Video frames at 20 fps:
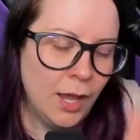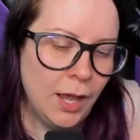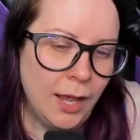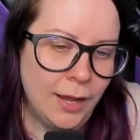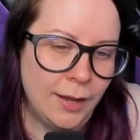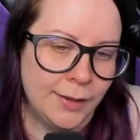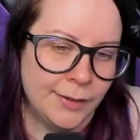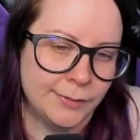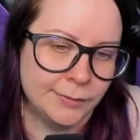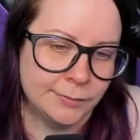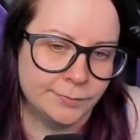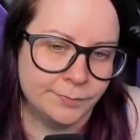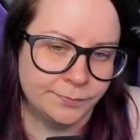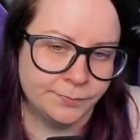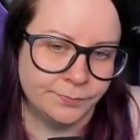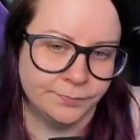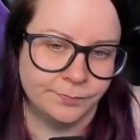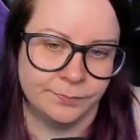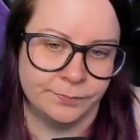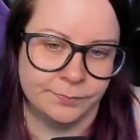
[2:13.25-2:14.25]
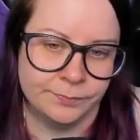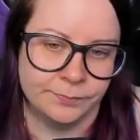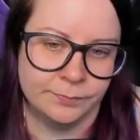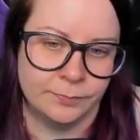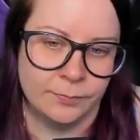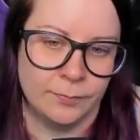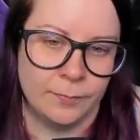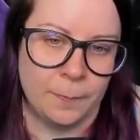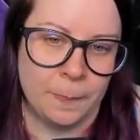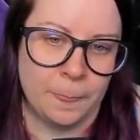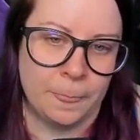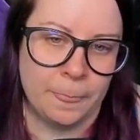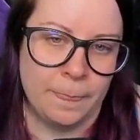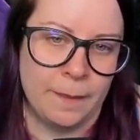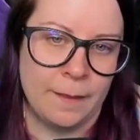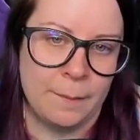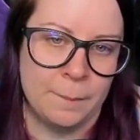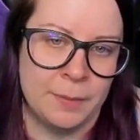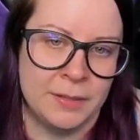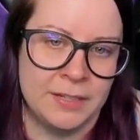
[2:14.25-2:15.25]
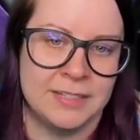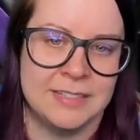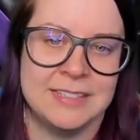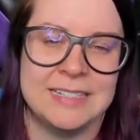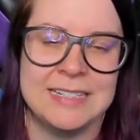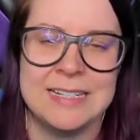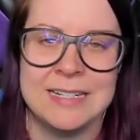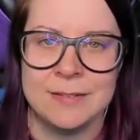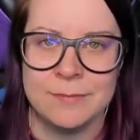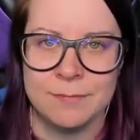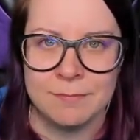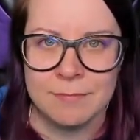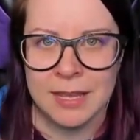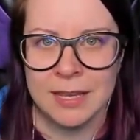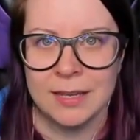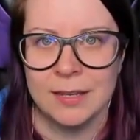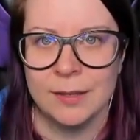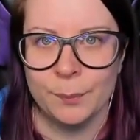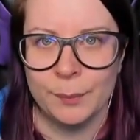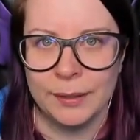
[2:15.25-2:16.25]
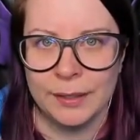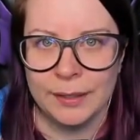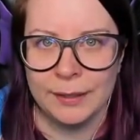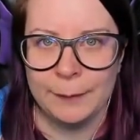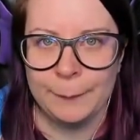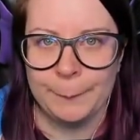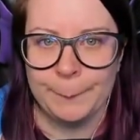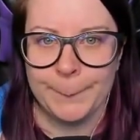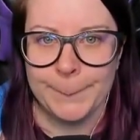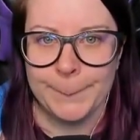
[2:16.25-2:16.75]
Um but it didn't make me